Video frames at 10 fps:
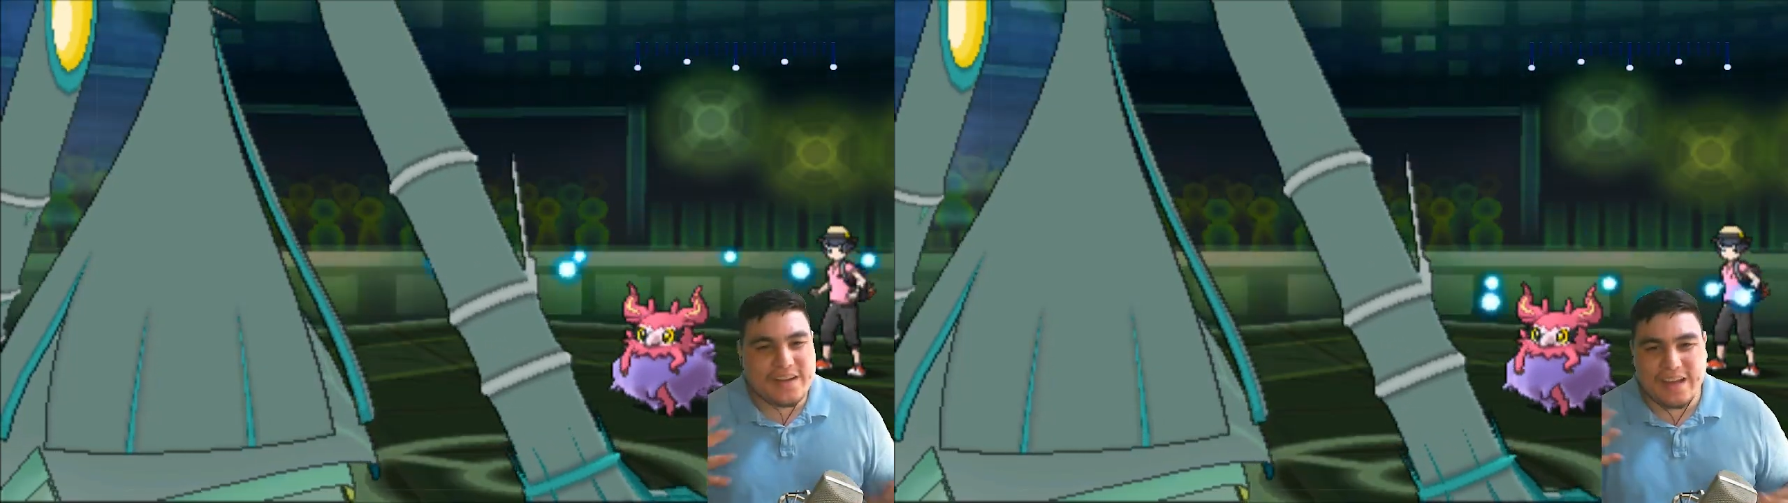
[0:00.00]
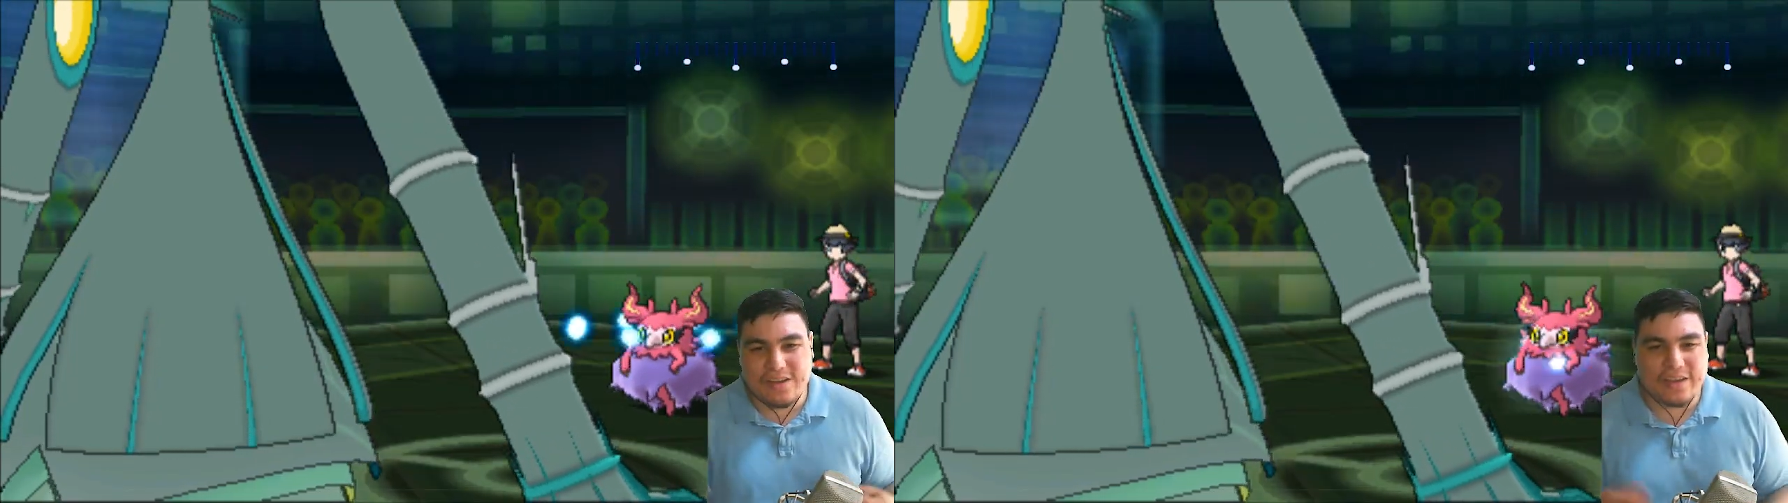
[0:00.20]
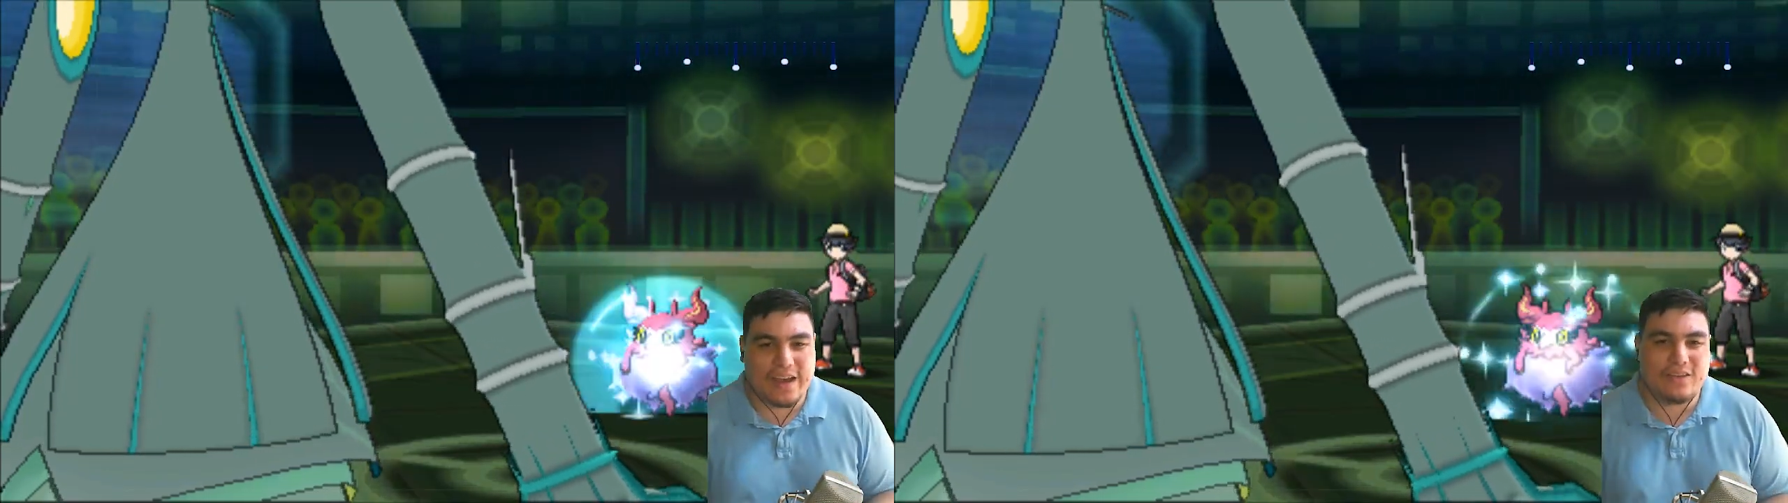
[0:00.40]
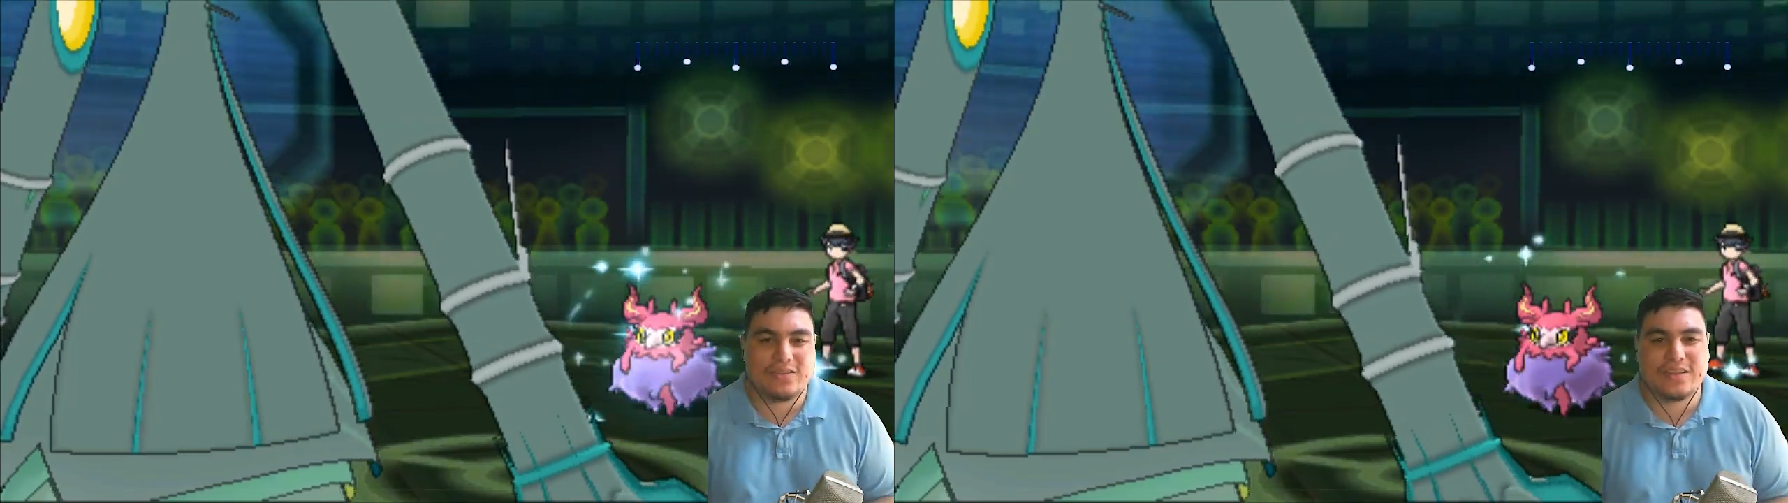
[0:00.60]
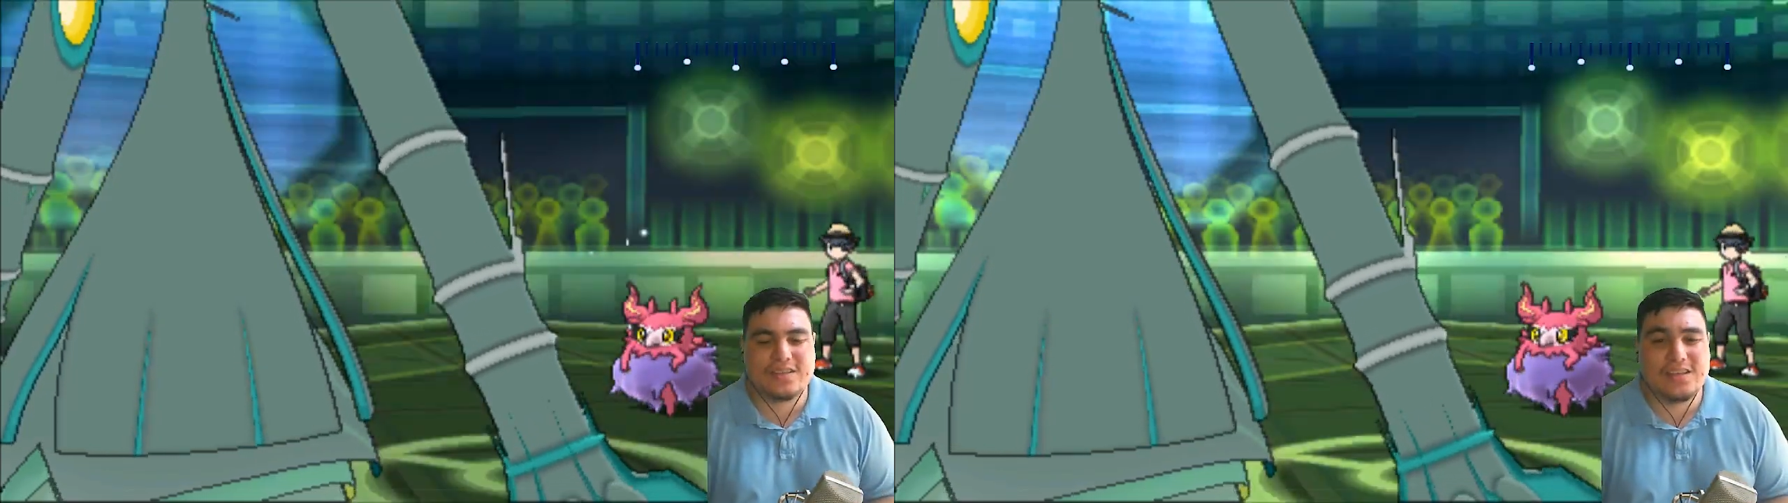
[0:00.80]
to calc
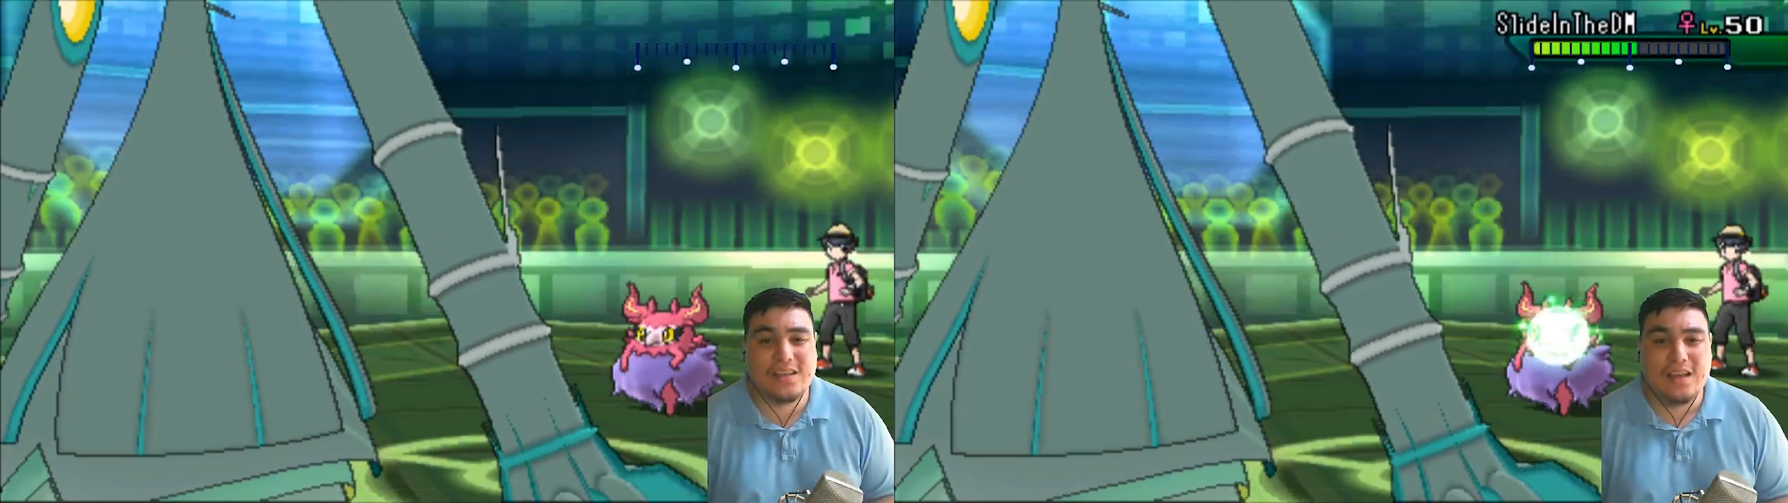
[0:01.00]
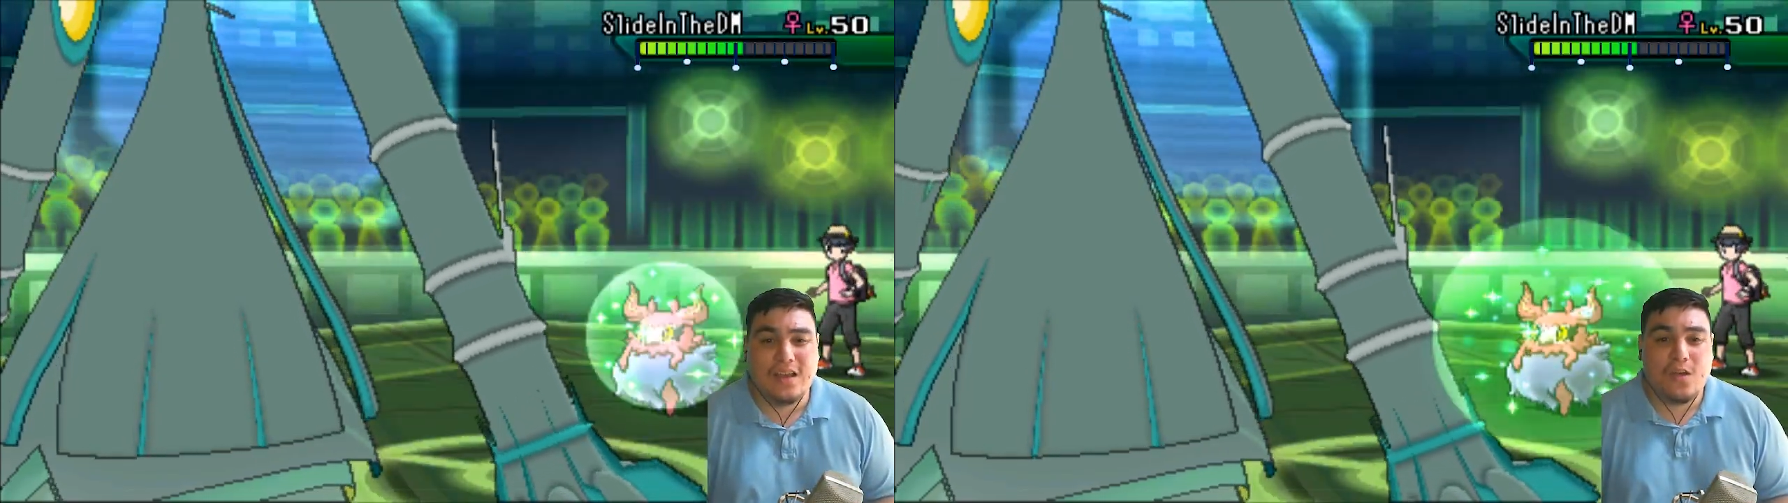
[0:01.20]
out to see